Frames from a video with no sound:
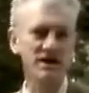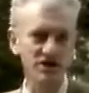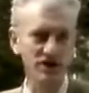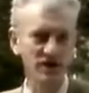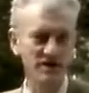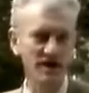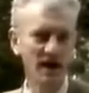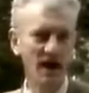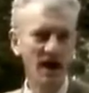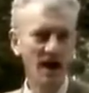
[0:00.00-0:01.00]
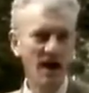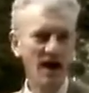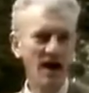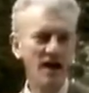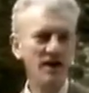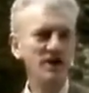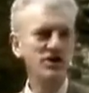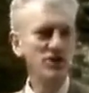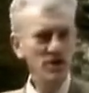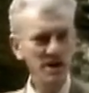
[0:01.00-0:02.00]
decisions. The
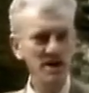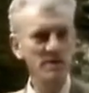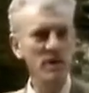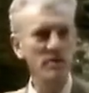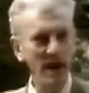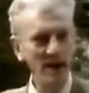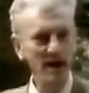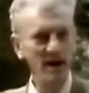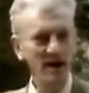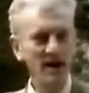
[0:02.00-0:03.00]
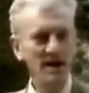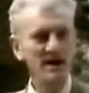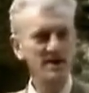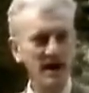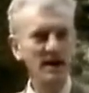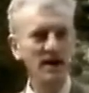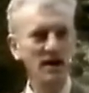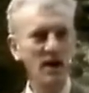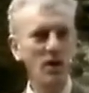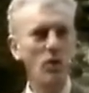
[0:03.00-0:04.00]
choices we make
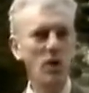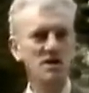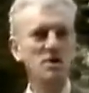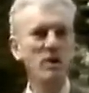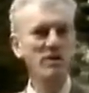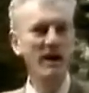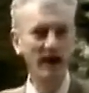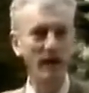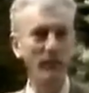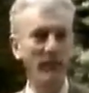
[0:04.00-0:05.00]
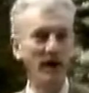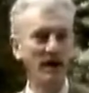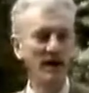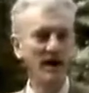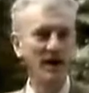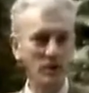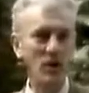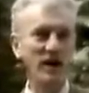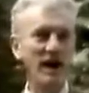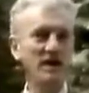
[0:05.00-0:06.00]
settle what we become and
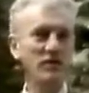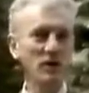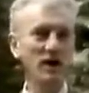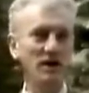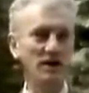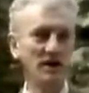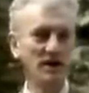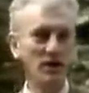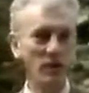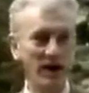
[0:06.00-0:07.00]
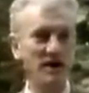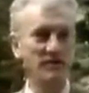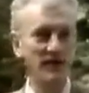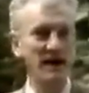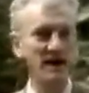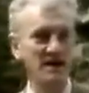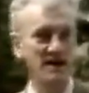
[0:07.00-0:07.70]
what kind of world we're going to find